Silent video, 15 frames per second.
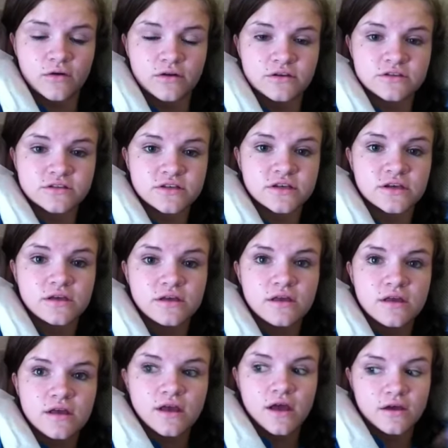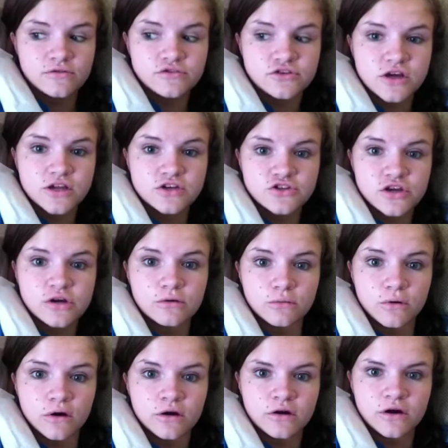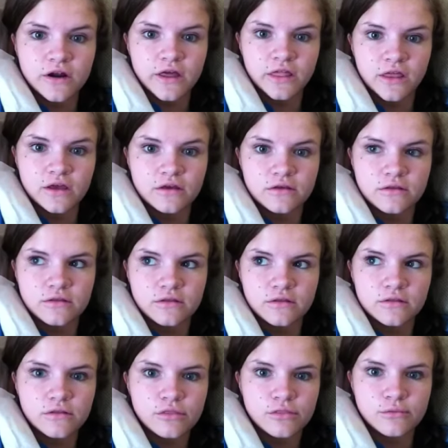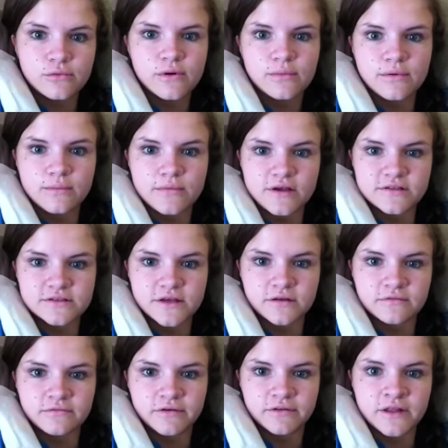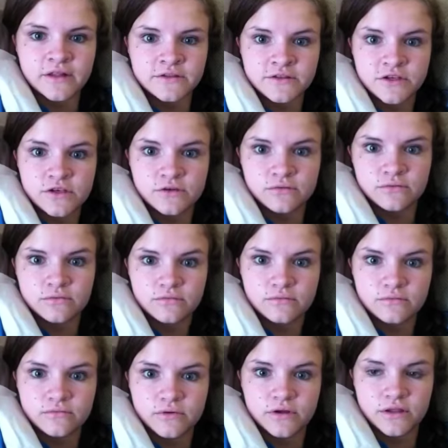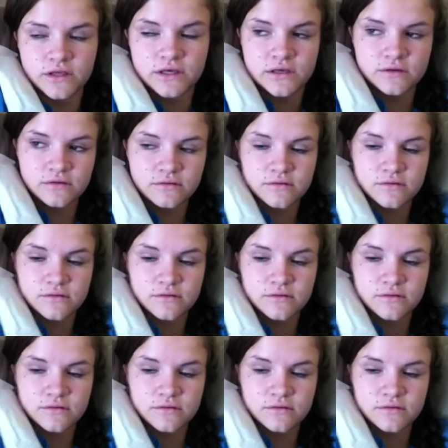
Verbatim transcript: Honestly, I was trying to drink water and I like threw up on myself. Like that's cute, really.